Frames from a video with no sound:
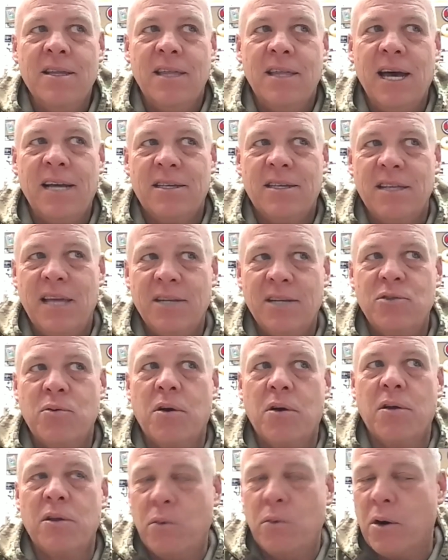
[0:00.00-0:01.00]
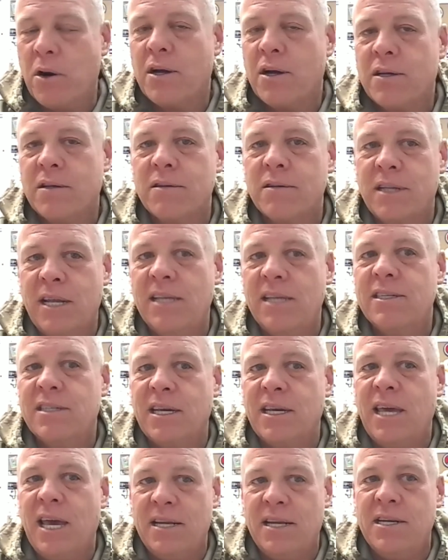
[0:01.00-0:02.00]
That's where the work needs
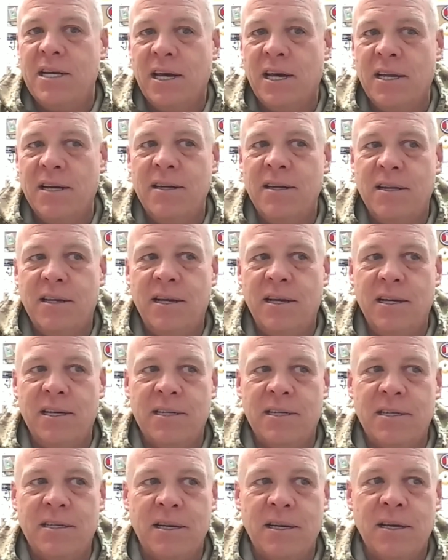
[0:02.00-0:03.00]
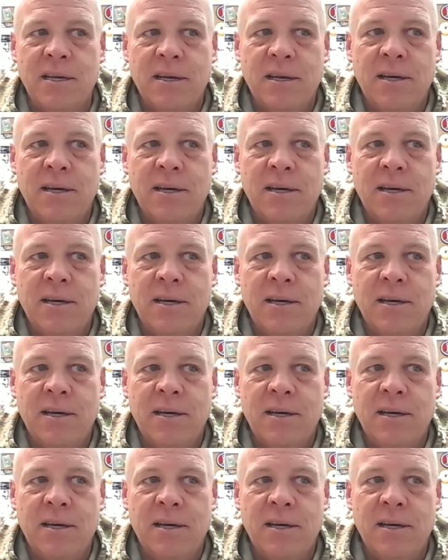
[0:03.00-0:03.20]
to get done is